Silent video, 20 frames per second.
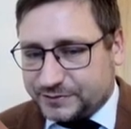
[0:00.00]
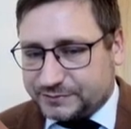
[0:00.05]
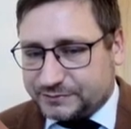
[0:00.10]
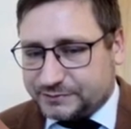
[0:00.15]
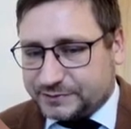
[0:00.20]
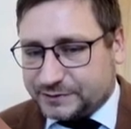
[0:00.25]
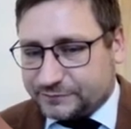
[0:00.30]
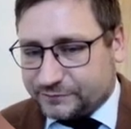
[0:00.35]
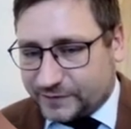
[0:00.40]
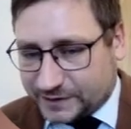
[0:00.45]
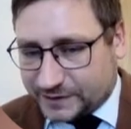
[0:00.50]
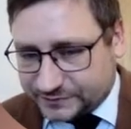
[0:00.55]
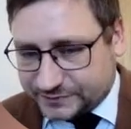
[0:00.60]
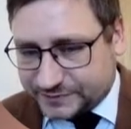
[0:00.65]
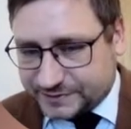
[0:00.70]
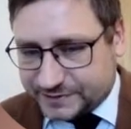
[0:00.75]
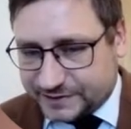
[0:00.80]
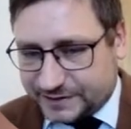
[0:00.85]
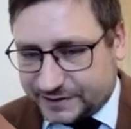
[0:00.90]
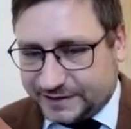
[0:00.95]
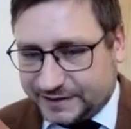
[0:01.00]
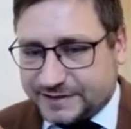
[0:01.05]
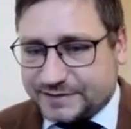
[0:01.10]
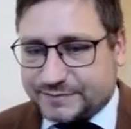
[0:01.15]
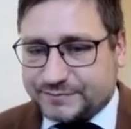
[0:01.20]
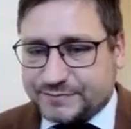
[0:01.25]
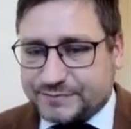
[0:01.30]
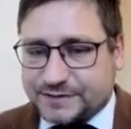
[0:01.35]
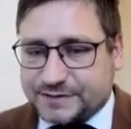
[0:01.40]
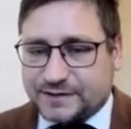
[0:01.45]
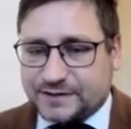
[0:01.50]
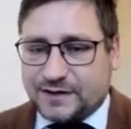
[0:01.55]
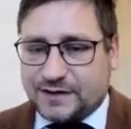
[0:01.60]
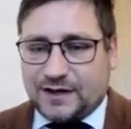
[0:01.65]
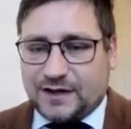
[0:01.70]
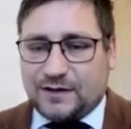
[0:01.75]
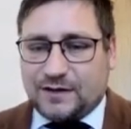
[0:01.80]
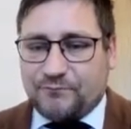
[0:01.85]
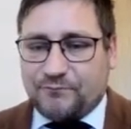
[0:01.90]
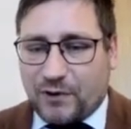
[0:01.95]
between various isms,
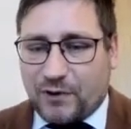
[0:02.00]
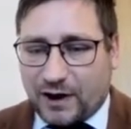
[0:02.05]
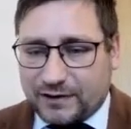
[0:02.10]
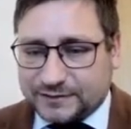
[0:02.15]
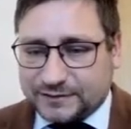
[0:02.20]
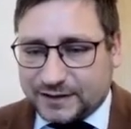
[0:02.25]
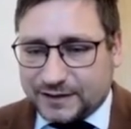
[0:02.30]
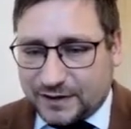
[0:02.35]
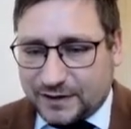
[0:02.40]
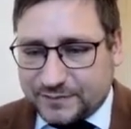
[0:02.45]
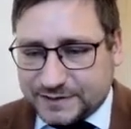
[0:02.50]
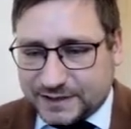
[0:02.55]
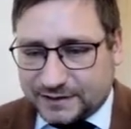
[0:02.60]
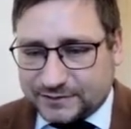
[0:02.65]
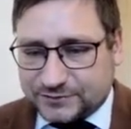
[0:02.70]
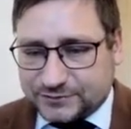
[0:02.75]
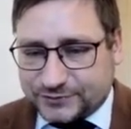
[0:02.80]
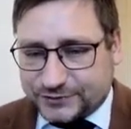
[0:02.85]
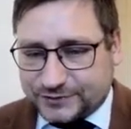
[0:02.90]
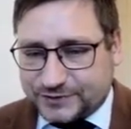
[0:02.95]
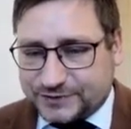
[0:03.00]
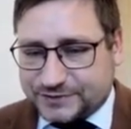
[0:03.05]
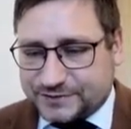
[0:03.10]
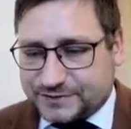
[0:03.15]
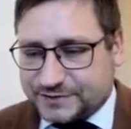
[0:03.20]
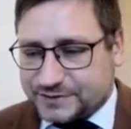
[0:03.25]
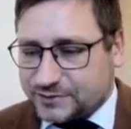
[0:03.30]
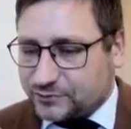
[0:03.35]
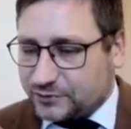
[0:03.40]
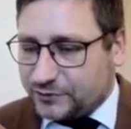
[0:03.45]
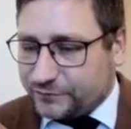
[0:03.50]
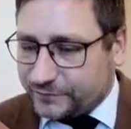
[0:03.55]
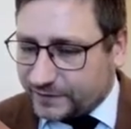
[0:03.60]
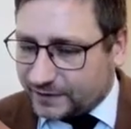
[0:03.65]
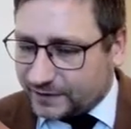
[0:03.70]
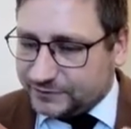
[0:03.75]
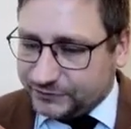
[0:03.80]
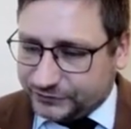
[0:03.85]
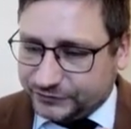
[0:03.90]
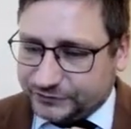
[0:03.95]
paradigms, and traditions. So if
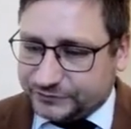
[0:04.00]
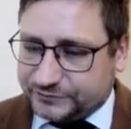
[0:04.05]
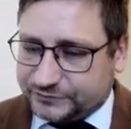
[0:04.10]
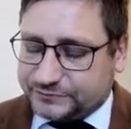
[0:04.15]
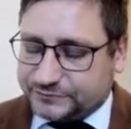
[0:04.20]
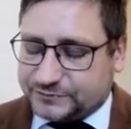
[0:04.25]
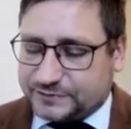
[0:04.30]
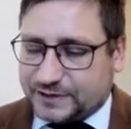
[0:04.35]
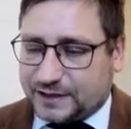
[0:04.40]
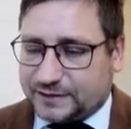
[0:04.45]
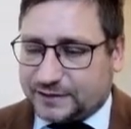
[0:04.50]
you are new to